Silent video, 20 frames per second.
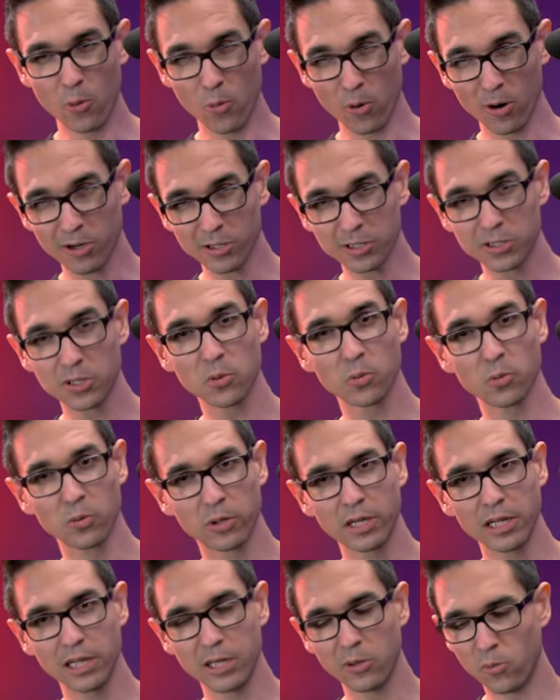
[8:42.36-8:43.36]
it works
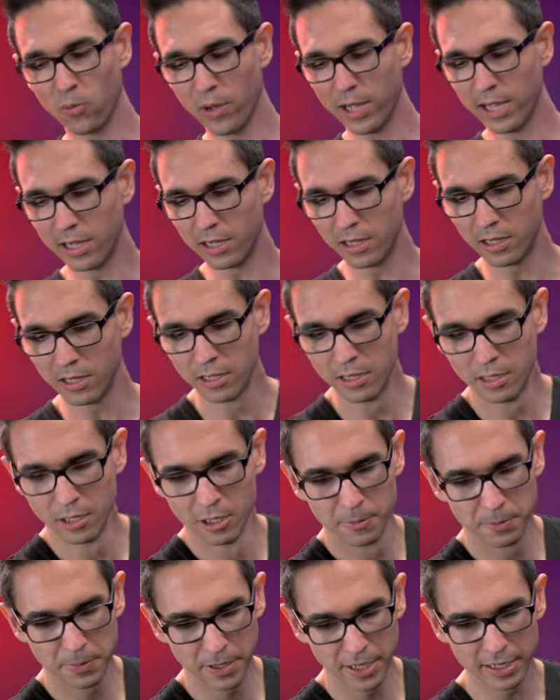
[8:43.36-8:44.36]
really well.
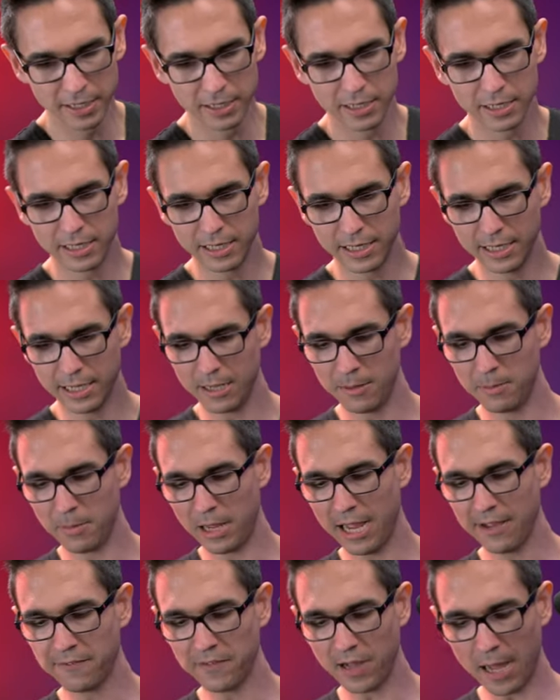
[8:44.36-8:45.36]
But um,
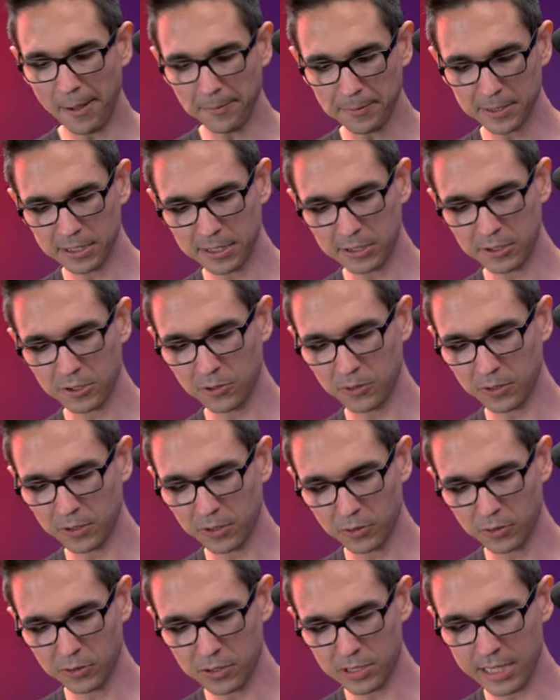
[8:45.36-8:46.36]
I've opted to
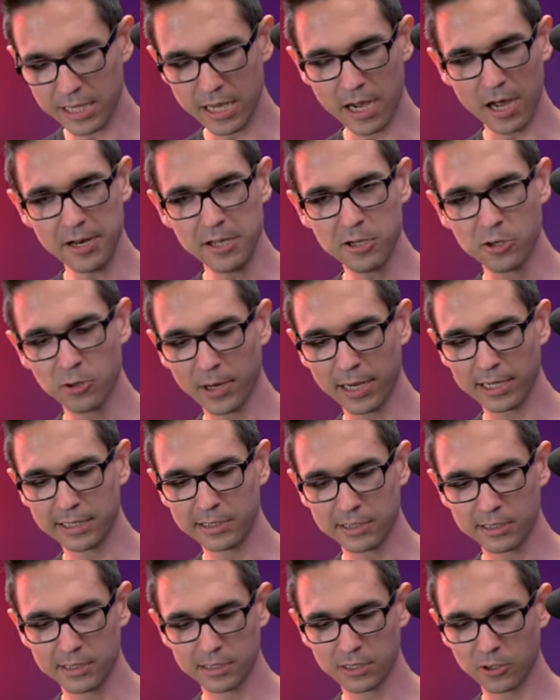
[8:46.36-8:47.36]
use the Honey
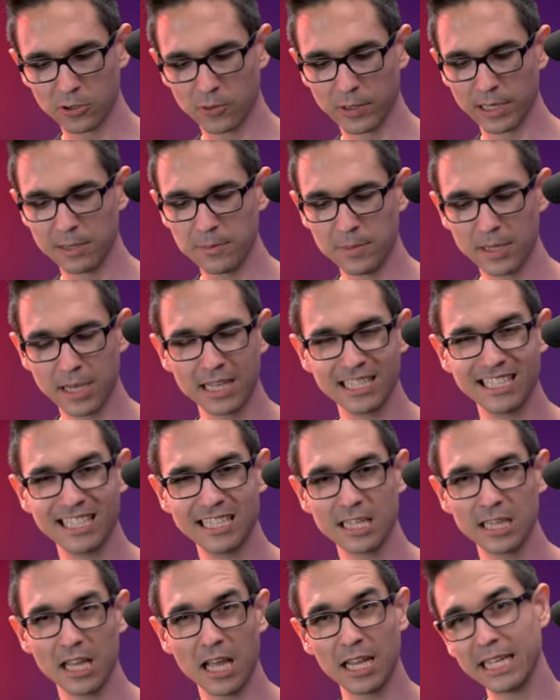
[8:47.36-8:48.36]
Crates grid because
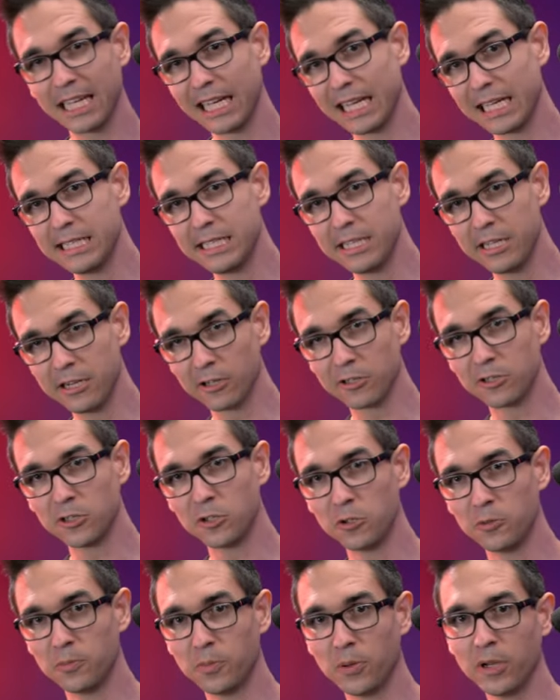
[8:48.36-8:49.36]
it's a lot easier
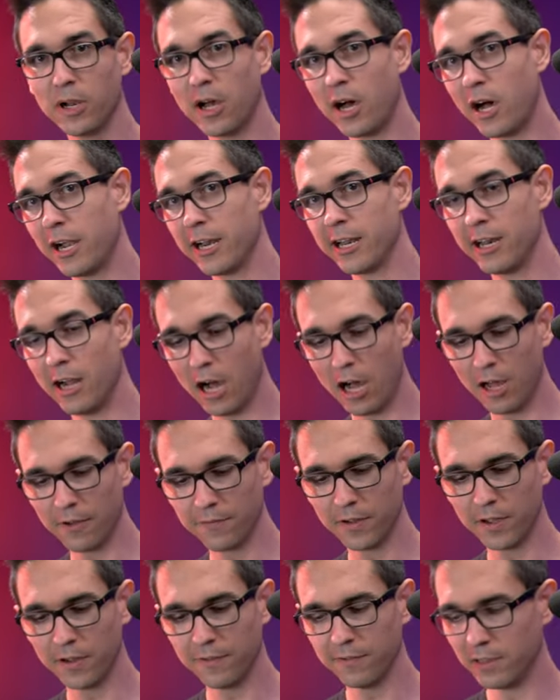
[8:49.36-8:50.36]
to put on and
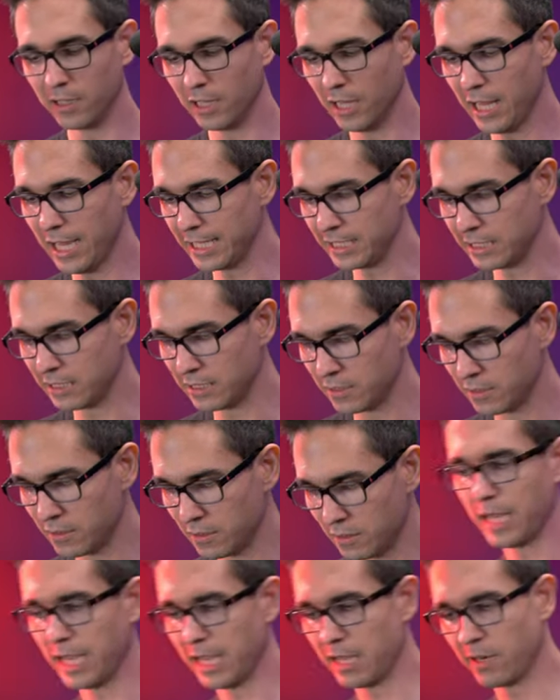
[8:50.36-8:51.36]
off of the light.
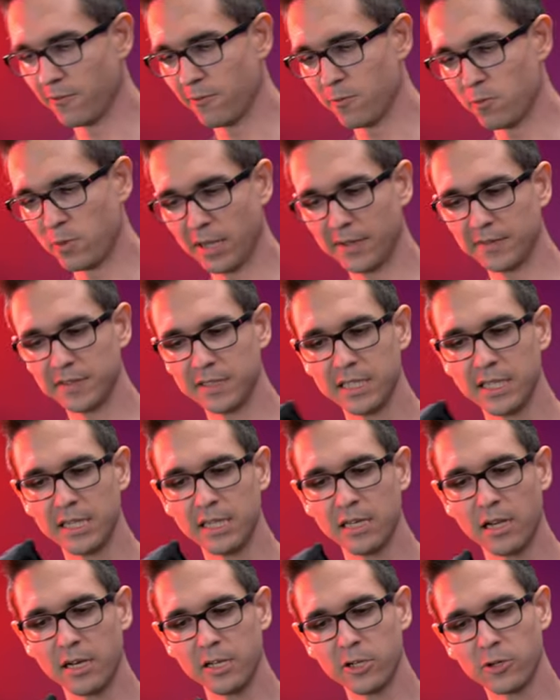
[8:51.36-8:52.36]
And from what I've
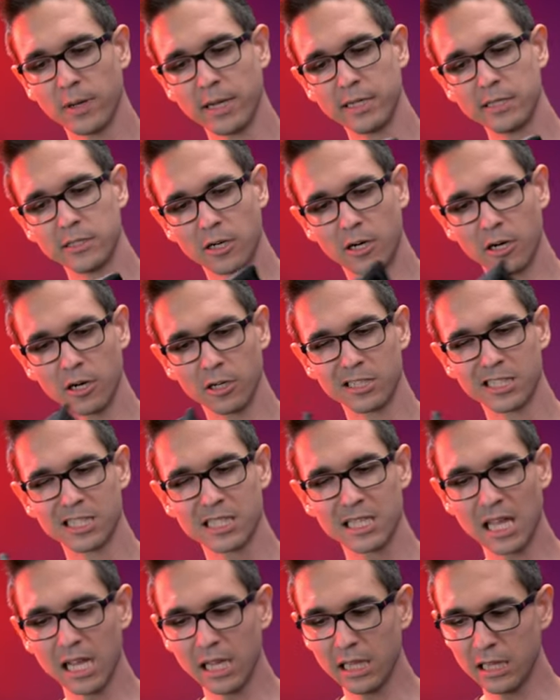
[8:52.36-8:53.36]
seen, Honey Crates are
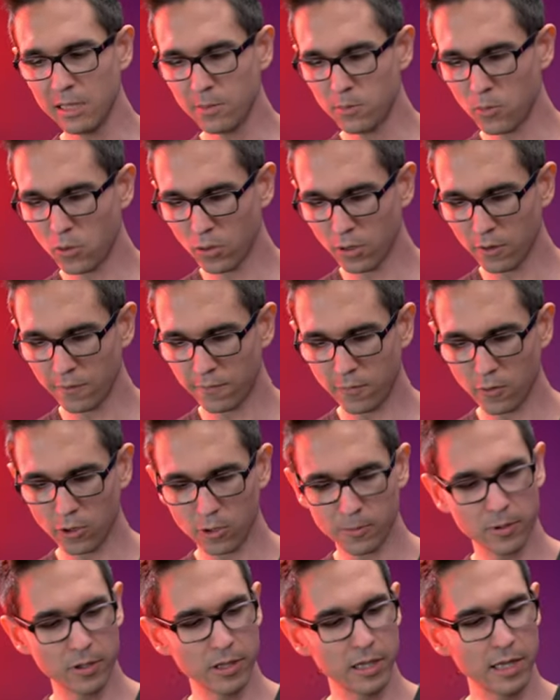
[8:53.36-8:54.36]
slightly more
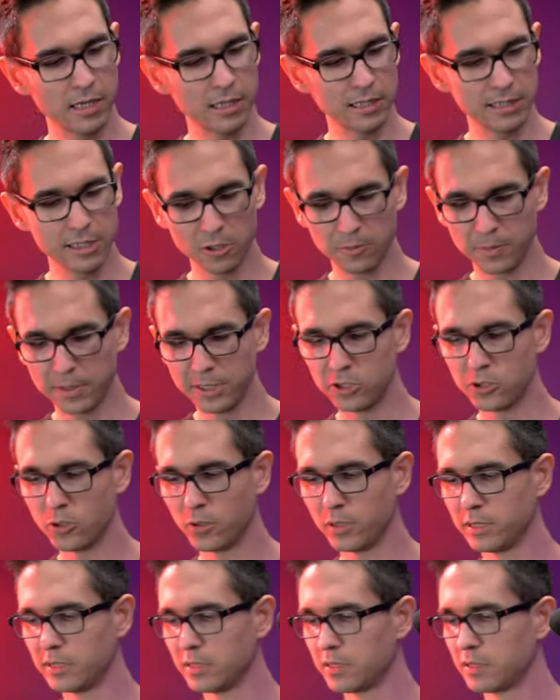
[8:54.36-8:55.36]
affordable than DOP
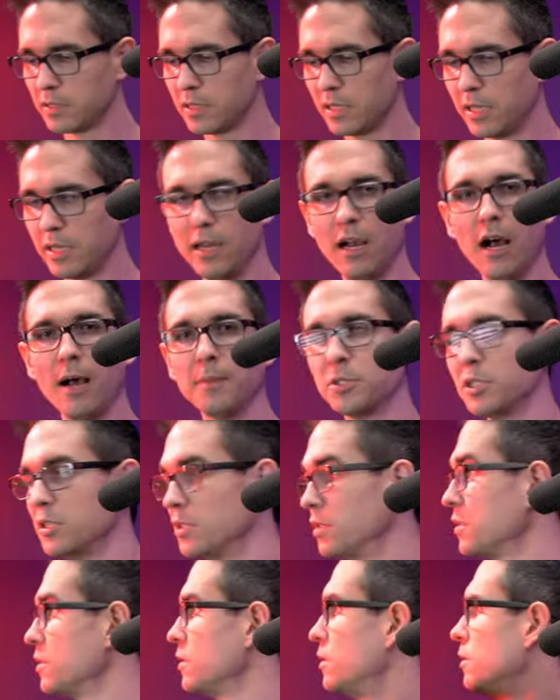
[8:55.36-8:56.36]
choice uh,
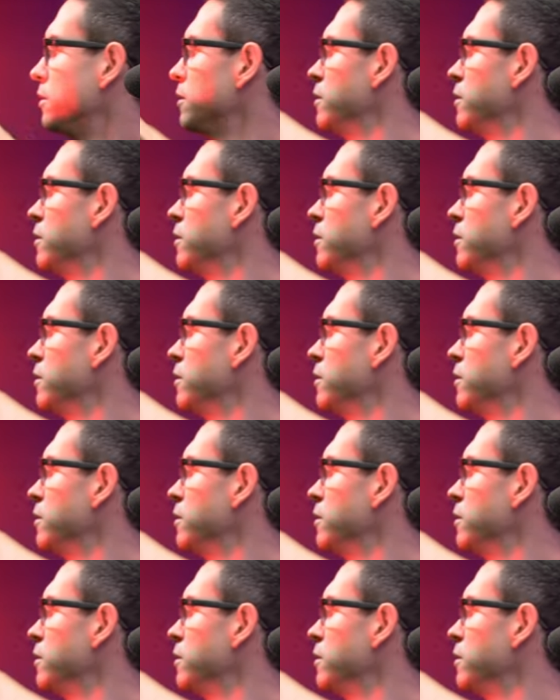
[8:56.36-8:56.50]
options.